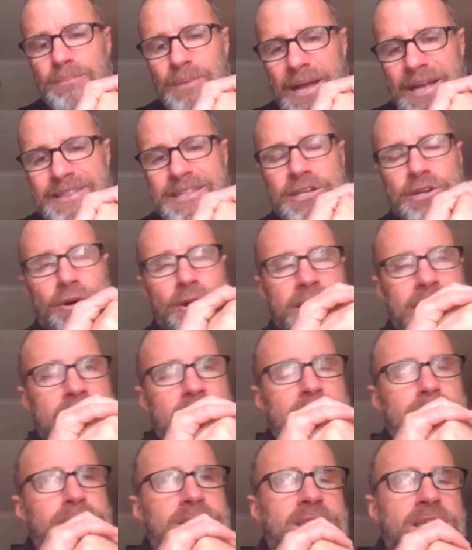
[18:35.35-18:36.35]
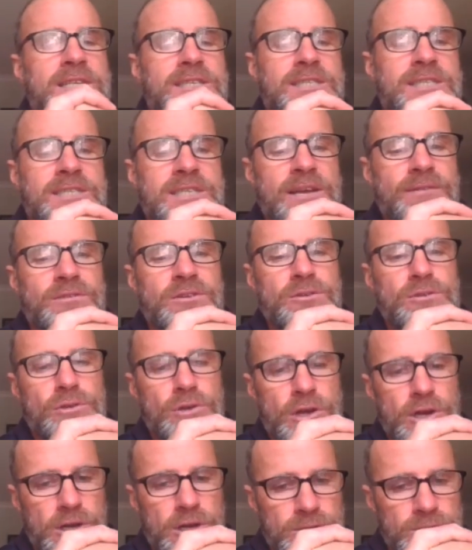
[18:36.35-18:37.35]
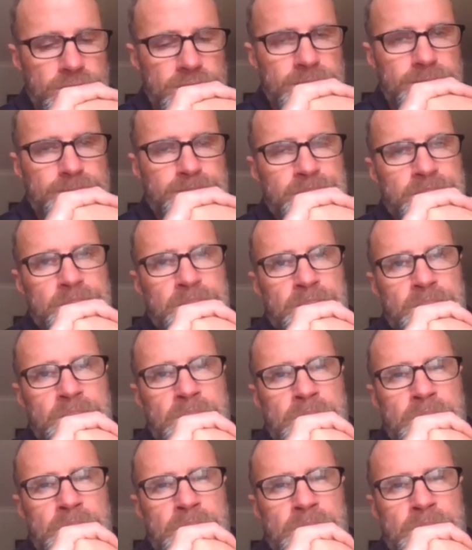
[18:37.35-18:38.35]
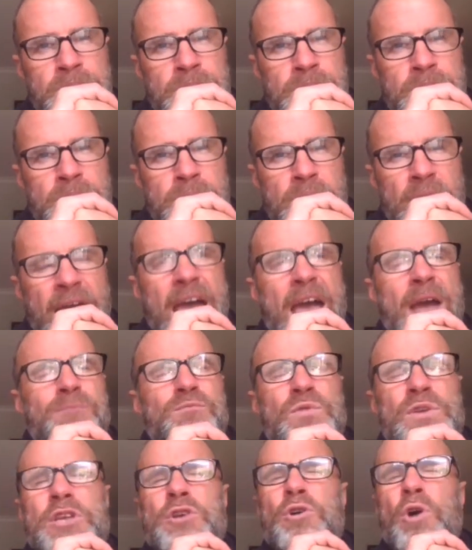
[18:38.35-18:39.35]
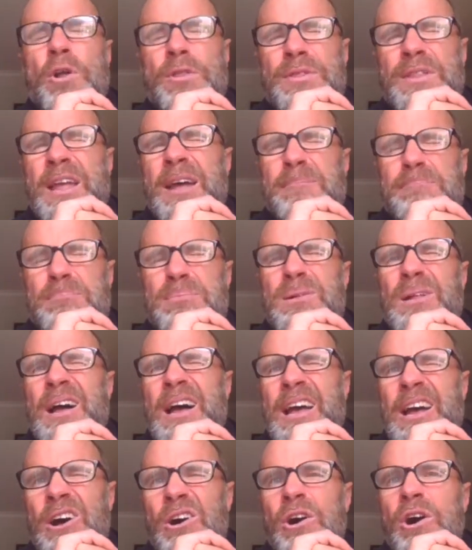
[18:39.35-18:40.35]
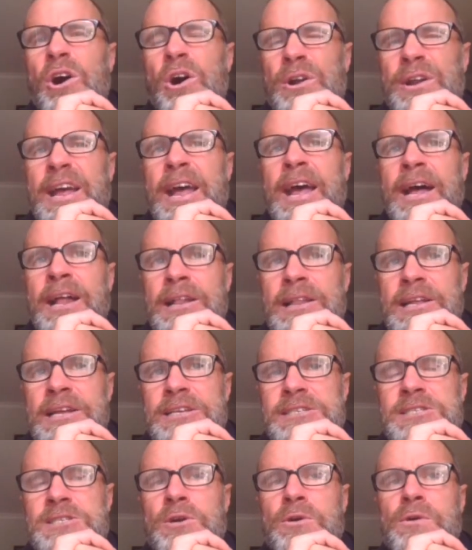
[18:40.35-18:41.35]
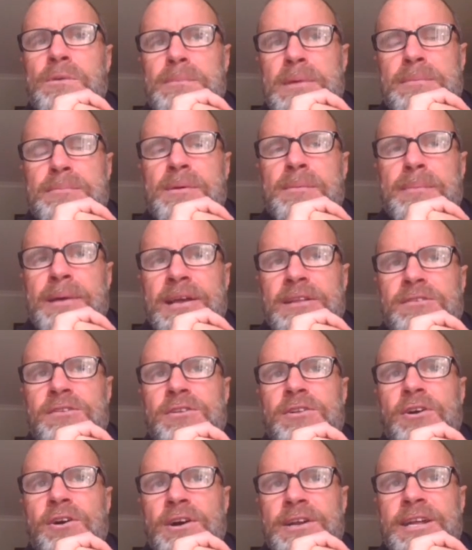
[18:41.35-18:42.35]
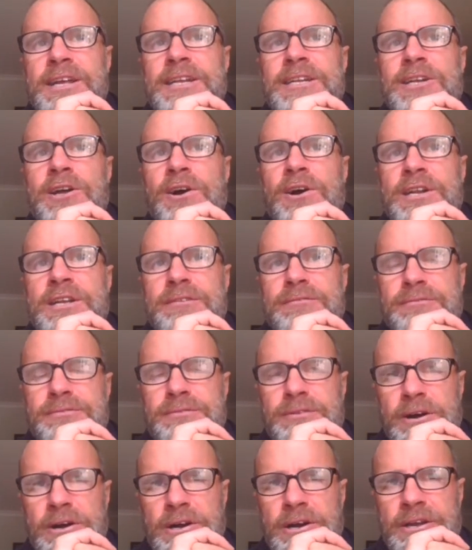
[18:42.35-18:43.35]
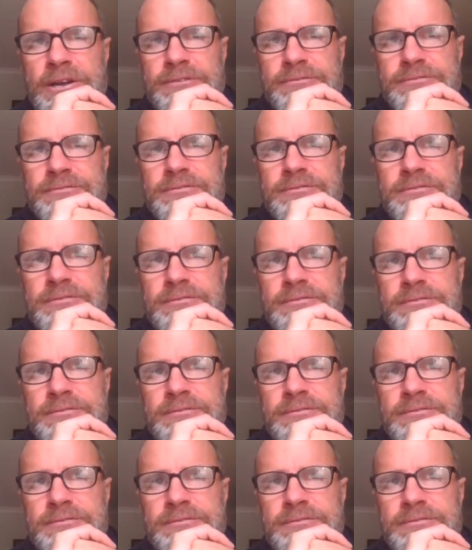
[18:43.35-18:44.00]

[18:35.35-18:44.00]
played the 9 games, kicked 7 goals. Have we got that player on our list? I remember back to 1995